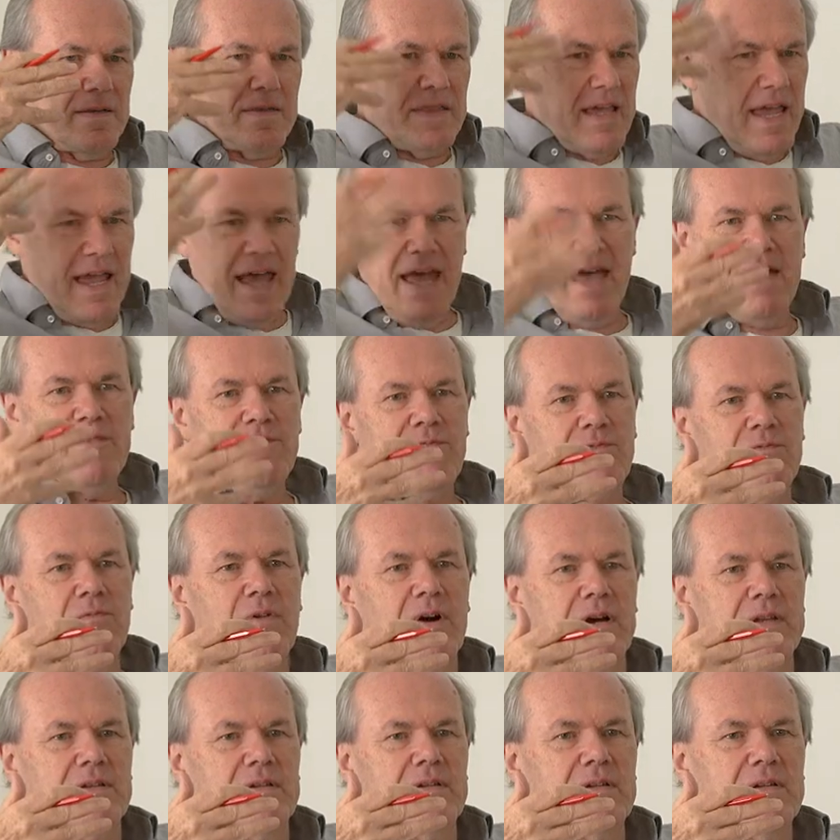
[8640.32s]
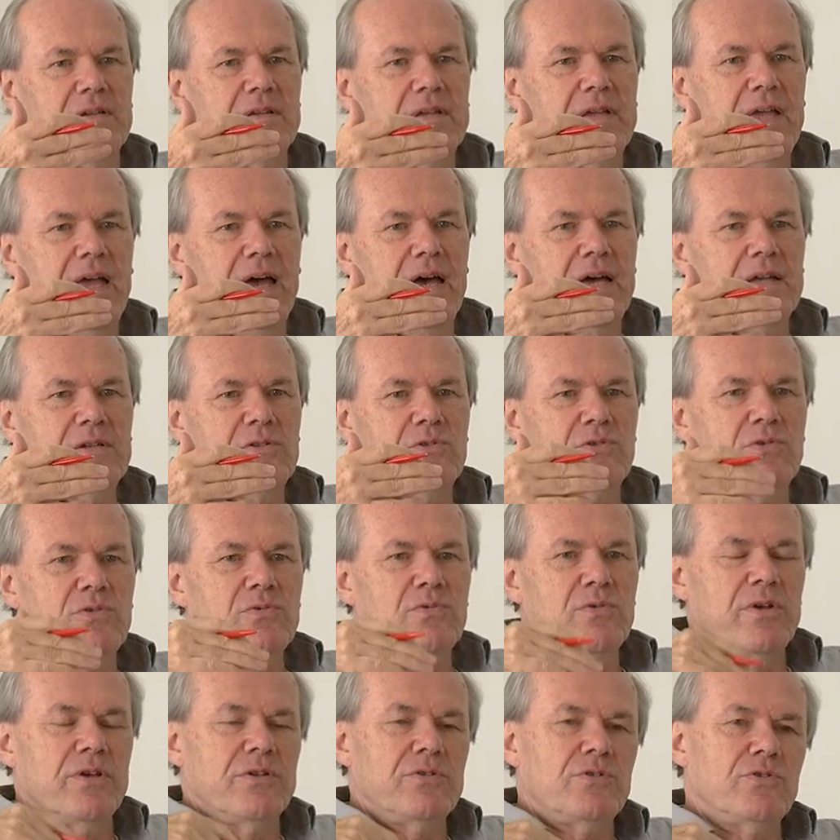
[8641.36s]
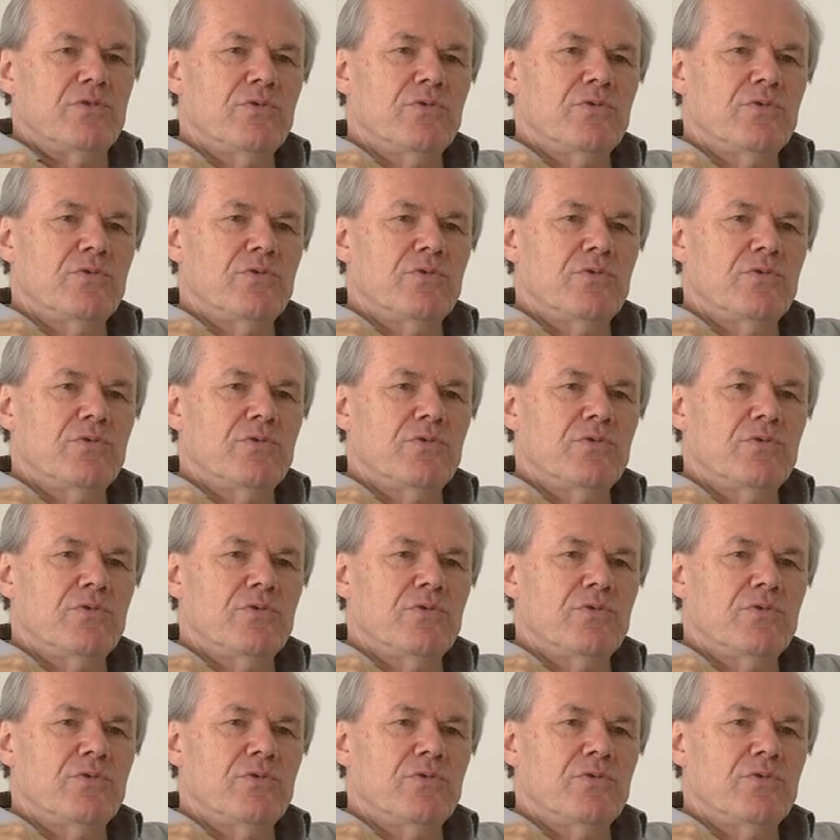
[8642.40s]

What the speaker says: they have one, yeah, to